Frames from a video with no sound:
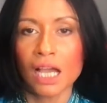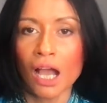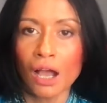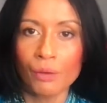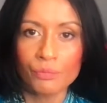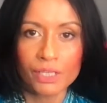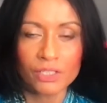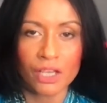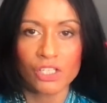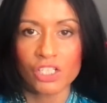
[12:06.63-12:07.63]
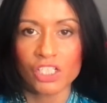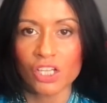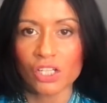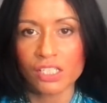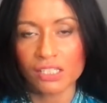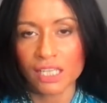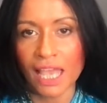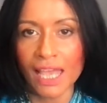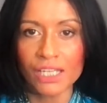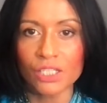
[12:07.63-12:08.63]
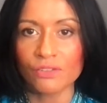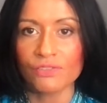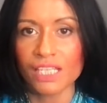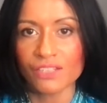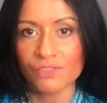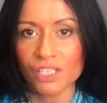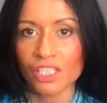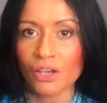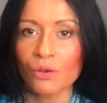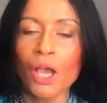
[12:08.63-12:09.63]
that's going to start at the end of this video,